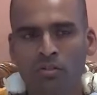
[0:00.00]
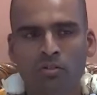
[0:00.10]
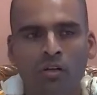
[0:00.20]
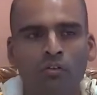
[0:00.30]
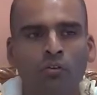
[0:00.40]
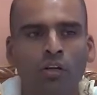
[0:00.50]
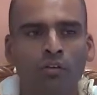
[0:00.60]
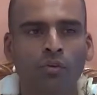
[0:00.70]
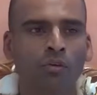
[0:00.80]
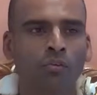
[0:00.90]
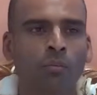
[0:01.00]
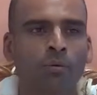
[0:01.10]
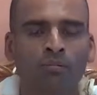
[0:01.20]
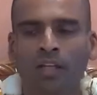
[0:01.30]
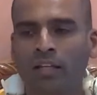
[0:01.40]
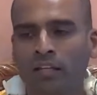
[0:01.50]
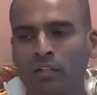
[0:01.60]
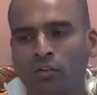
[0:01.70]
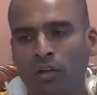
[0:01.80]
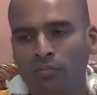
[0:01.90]
Kshatriyas, on top of that,
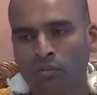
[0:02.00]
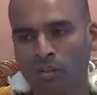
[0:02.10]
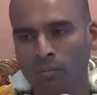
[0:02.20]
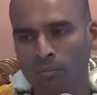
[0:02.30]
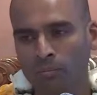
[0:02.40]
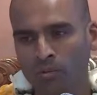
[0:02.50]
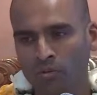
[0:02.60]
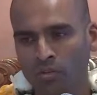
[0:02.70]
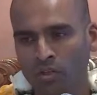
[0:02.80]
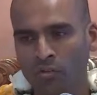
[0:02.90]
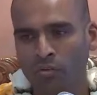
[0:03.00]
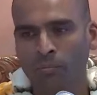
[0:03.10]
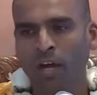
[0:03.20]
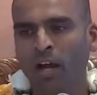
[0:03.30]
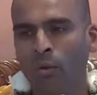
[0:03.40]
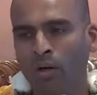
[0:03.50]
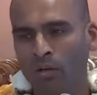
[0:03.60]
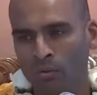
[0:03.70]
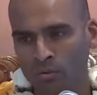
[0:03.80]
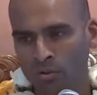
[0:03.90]
need to have some sense of power
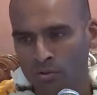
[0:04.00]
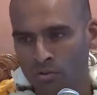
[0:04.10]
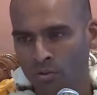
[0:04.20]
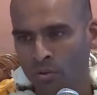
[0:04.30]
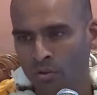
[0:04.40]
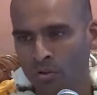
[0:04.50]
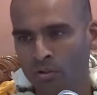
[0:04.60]
or control.